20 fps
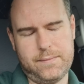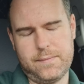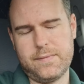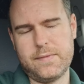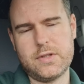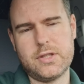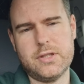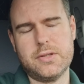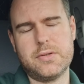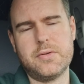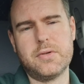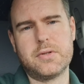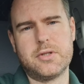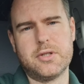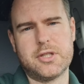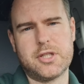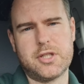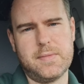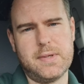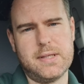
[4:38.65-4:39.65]
She's a good
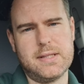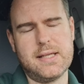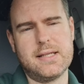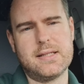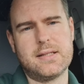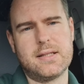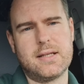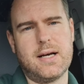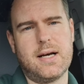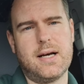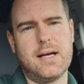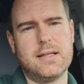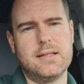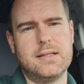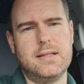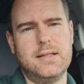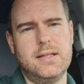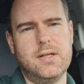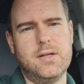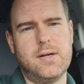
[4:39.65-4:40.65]
customer, decent
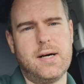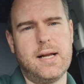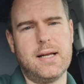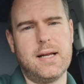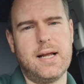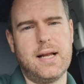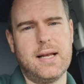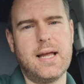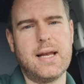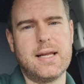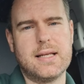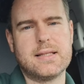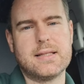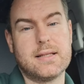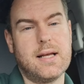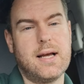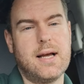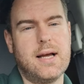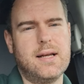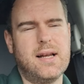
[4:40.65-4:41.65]
garden, I'll let it
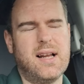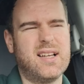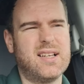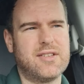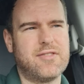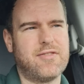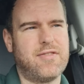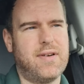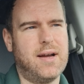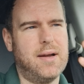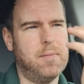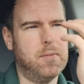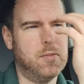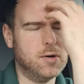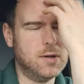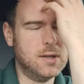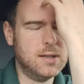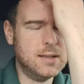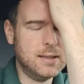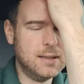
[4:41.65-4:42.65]
slide, it's fine, but
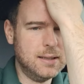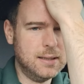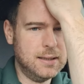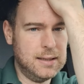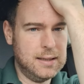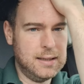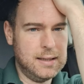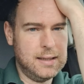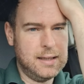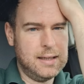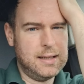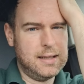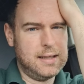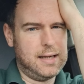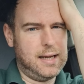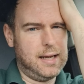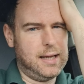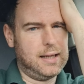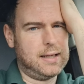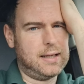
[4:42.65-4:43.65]

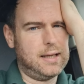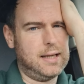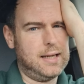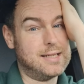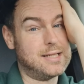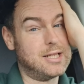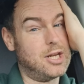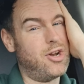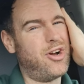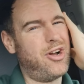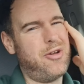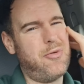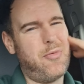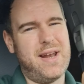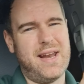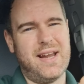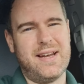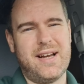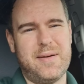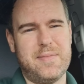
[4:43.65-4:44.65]
it is annoying when
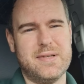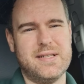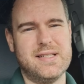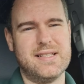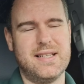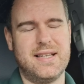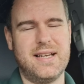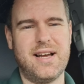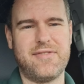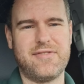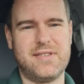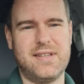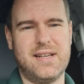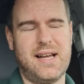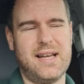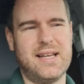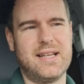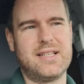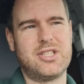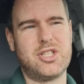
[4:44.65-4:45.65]
it happens and you have
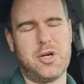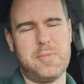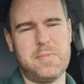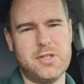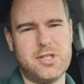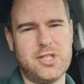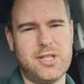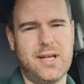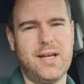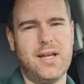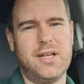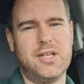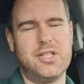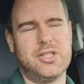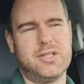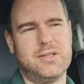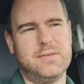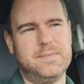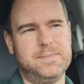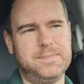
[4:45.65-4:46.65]
to chop and change
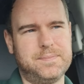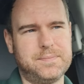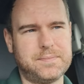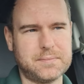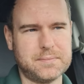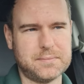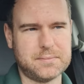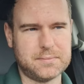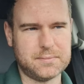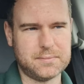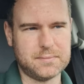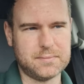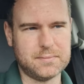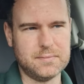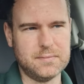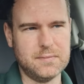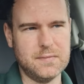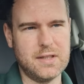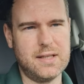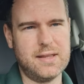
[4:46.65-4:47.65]
and
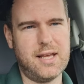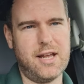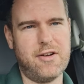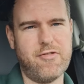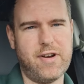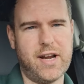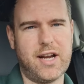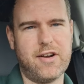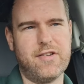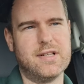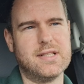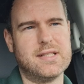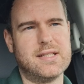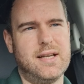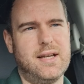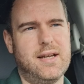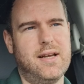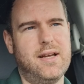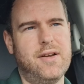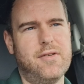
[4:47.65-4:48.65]
then ring her and
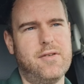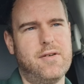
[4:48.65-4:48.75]
say,